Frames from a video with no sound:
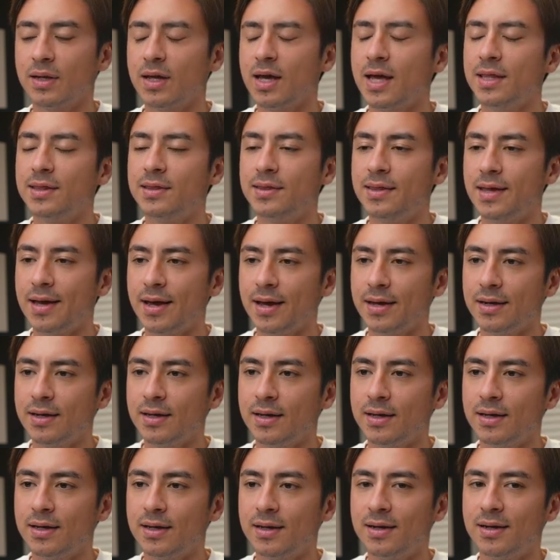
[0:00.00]
and then
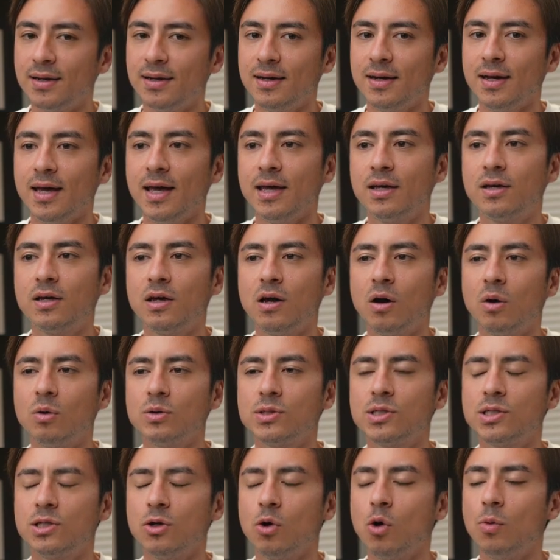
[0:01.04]
it
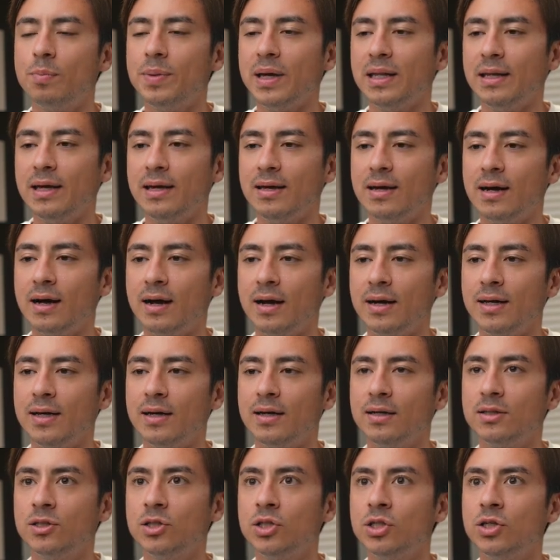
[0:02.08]
goes to OpenAI
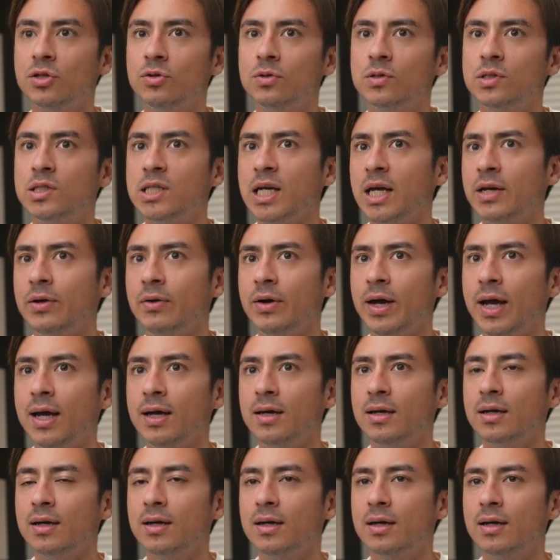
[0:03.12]
to
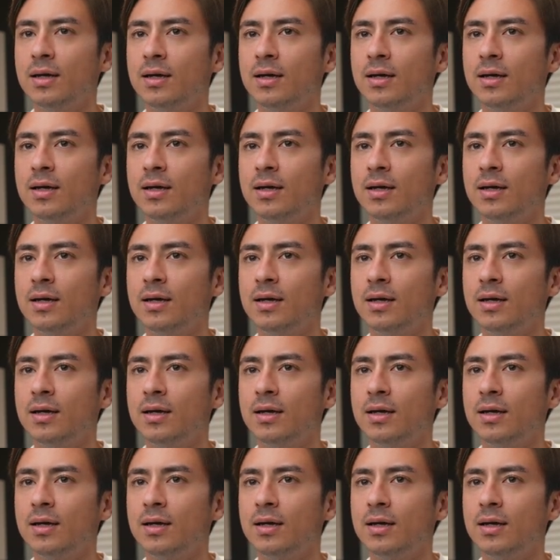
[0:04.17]
generate